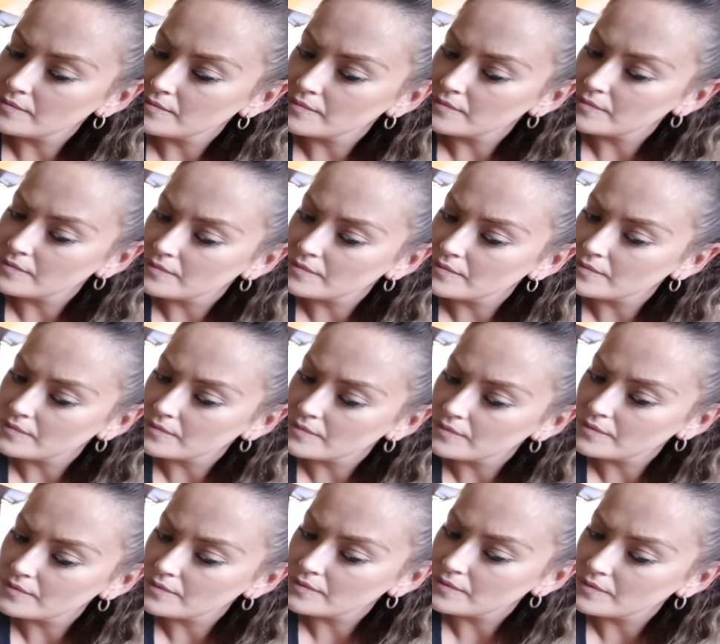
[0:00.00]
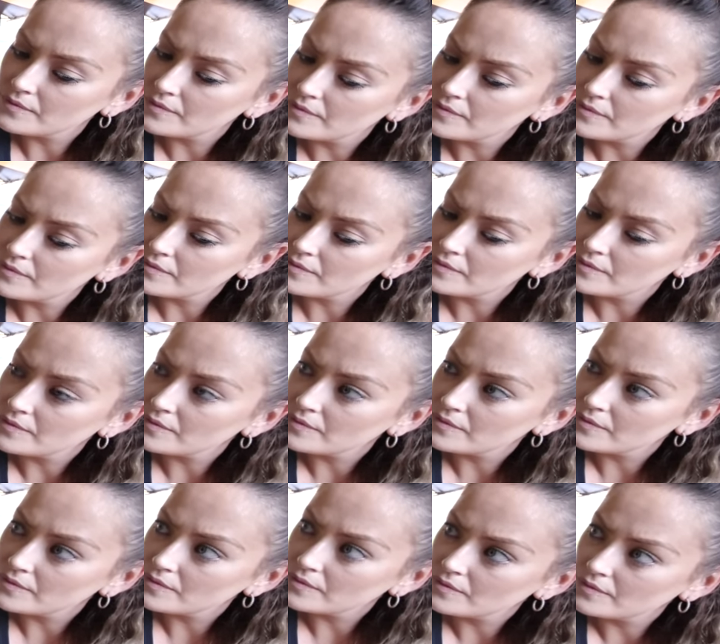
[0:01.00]

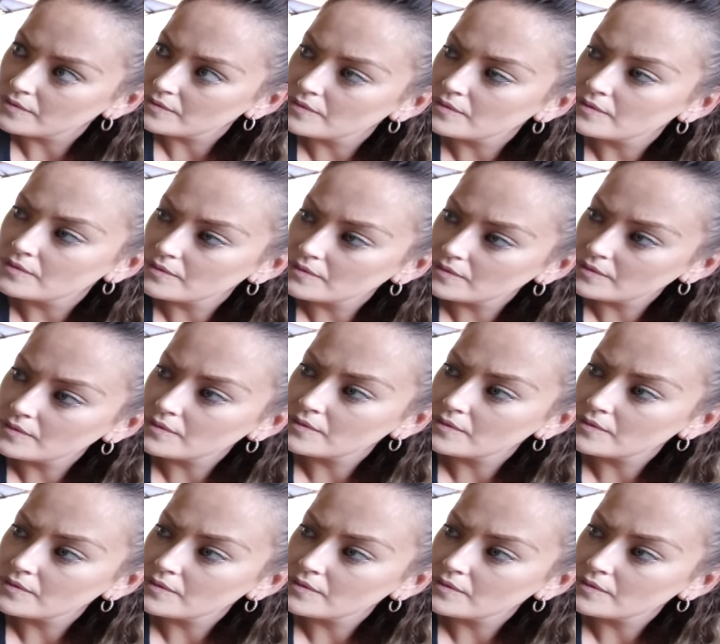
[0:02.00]
No words are spoken by the person on screen.